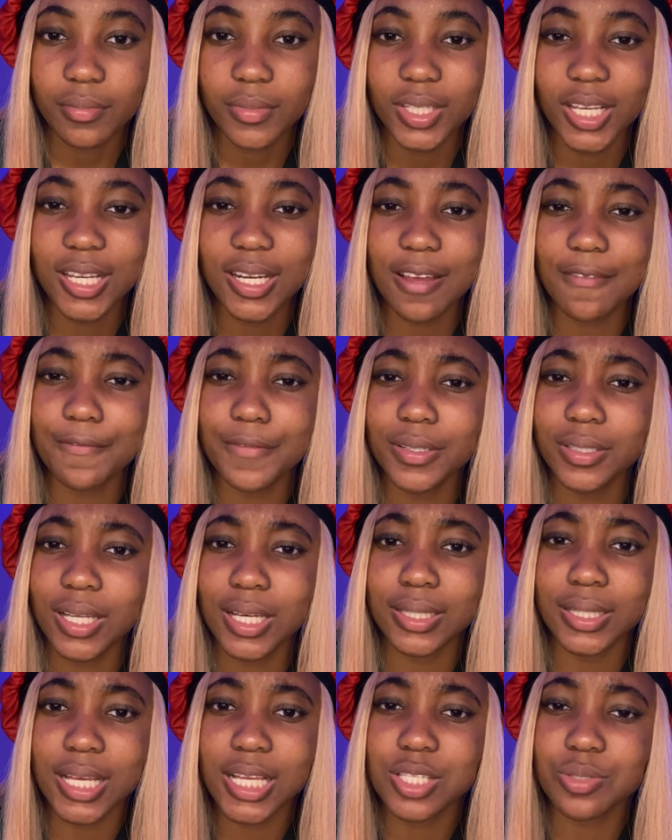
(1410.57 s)
And I feel
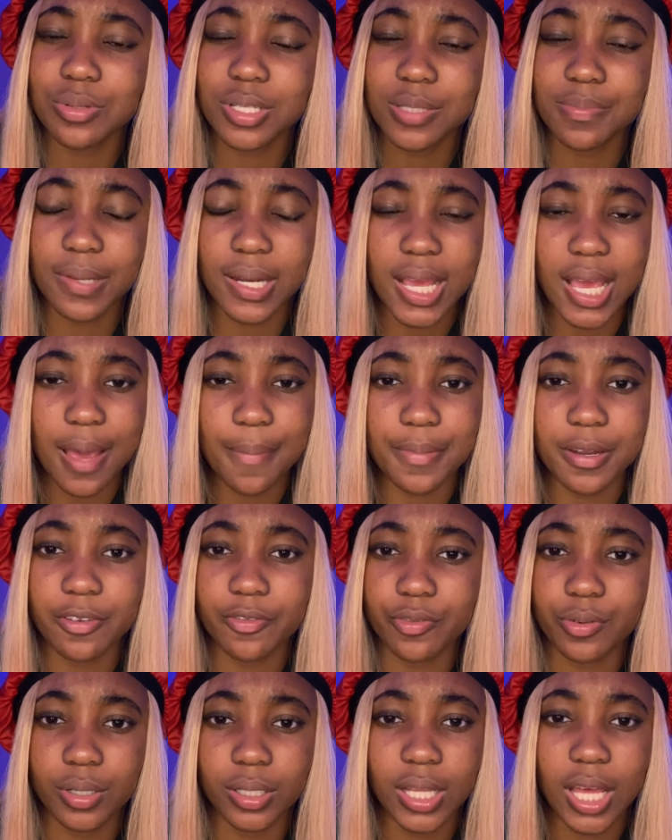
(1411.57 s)
like that's what's been happening
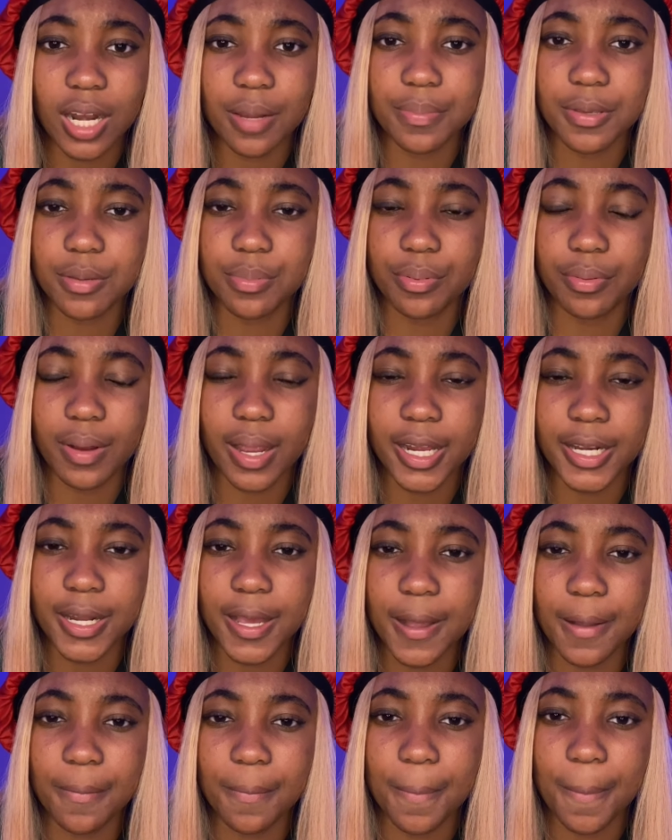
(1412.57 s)
for a lot of people right now.